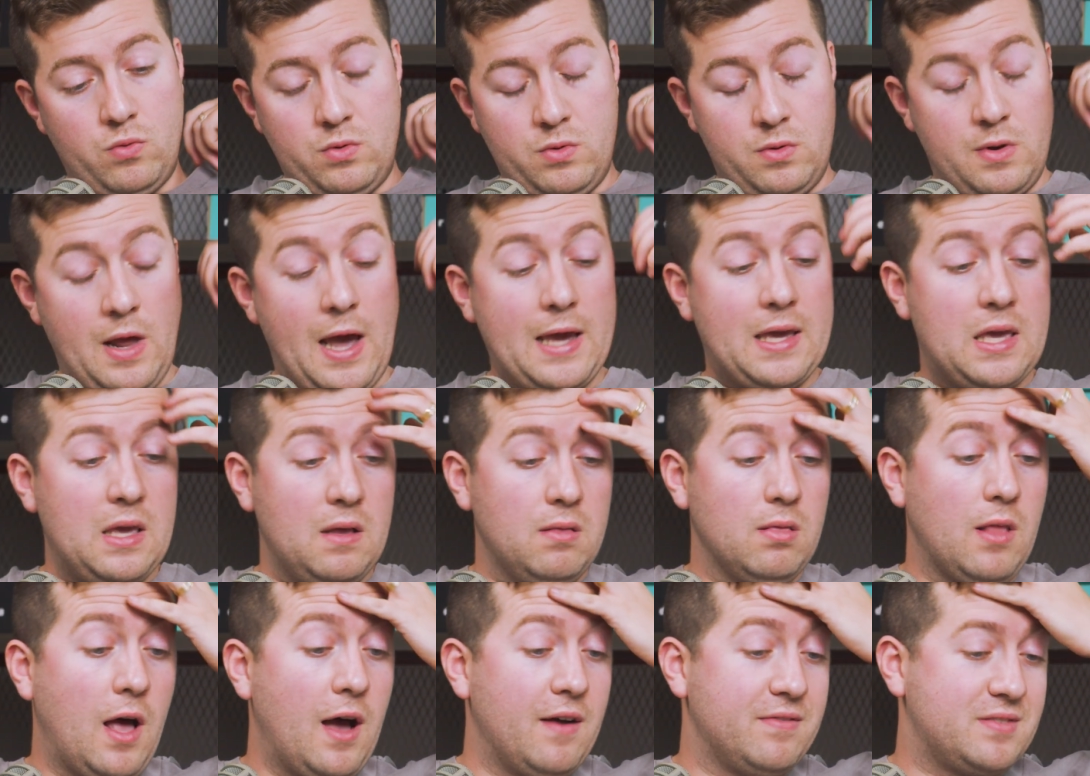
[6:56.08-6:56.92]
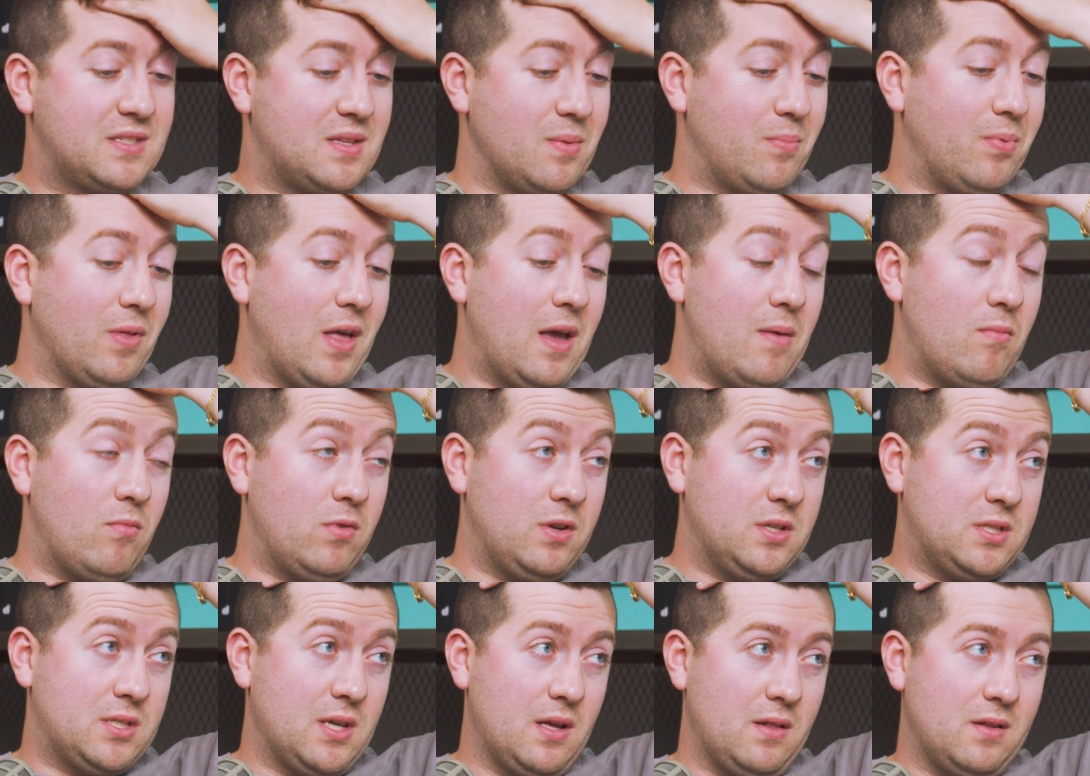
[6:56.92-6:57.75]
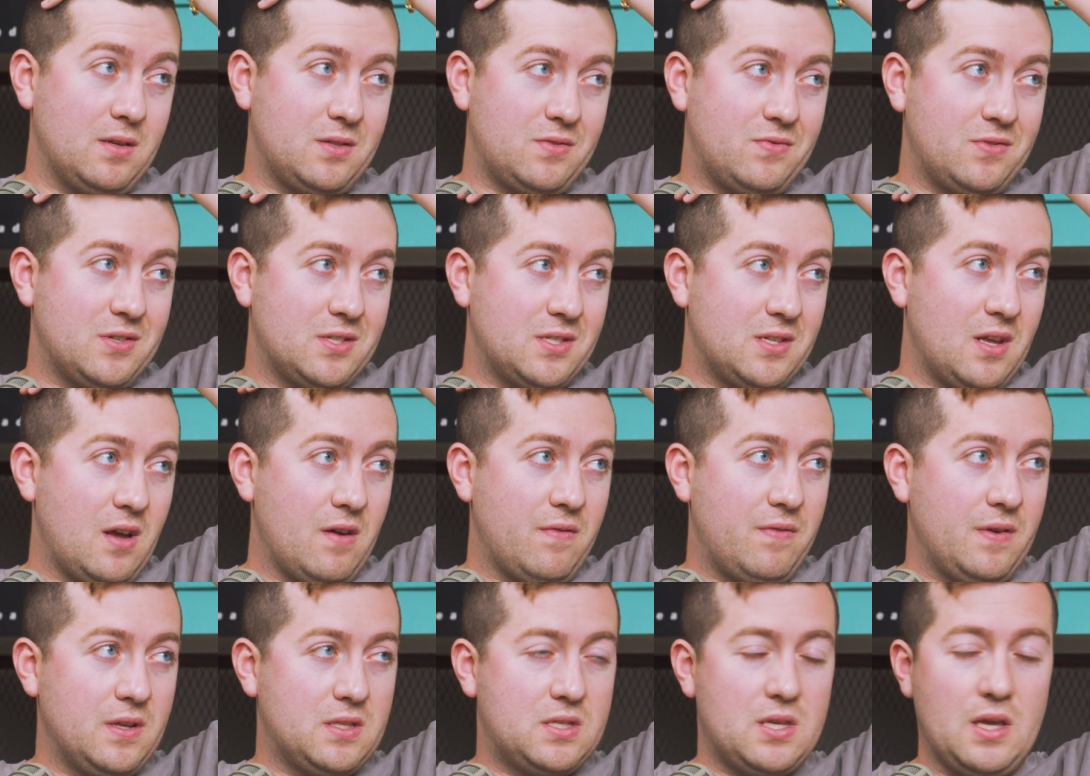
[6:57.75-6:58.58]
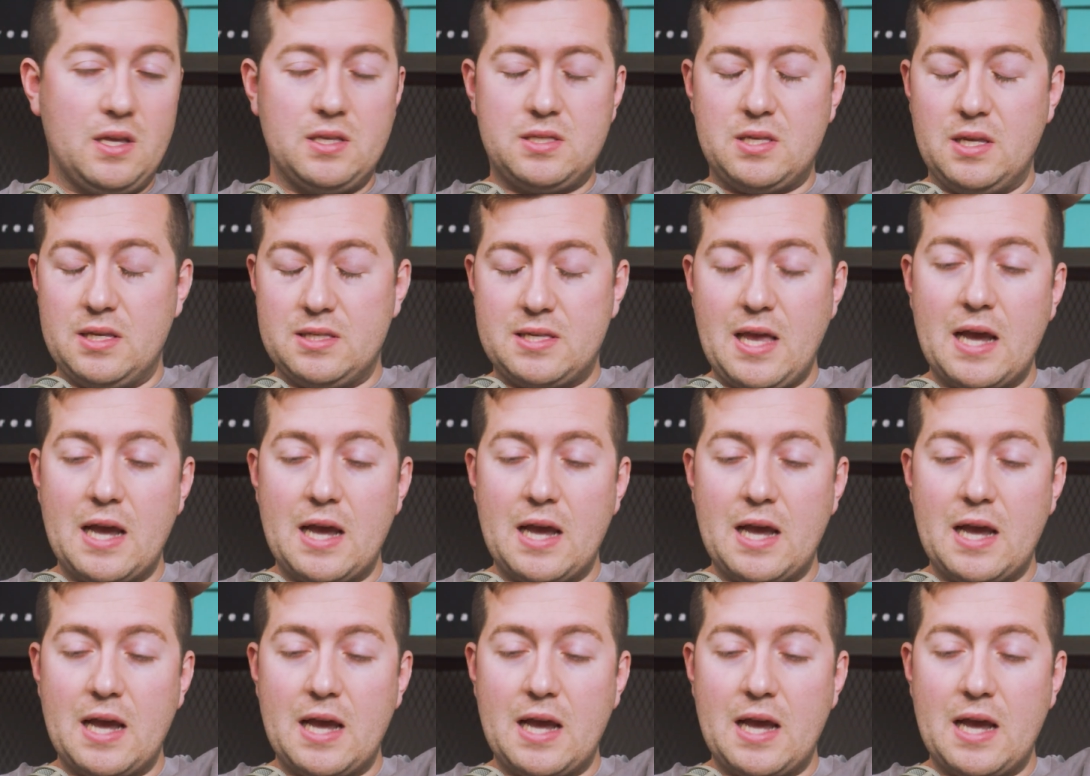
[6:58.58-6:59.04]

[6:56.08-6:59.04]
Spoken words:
Nike loves to blame resellers for stuff. It's